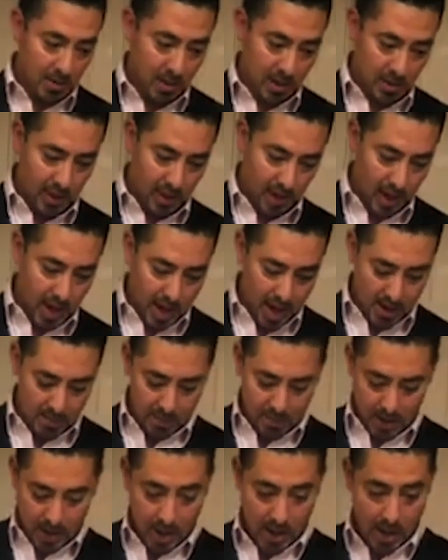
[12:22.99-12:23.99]
got the
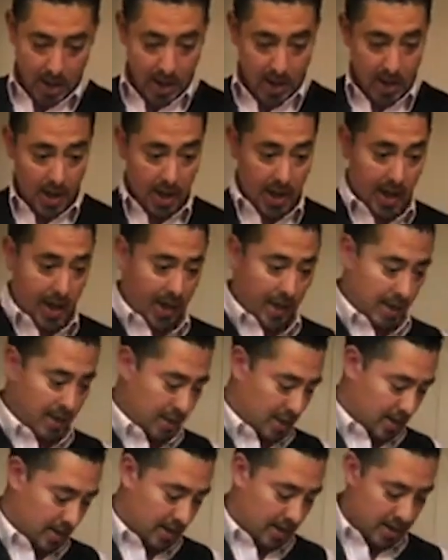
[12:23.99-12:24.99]
lime
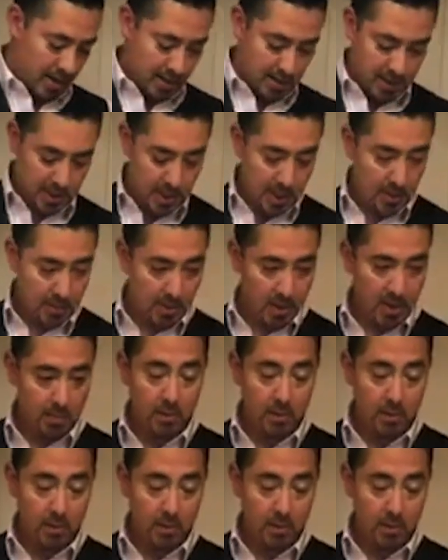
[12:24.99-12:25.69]
and the syrup,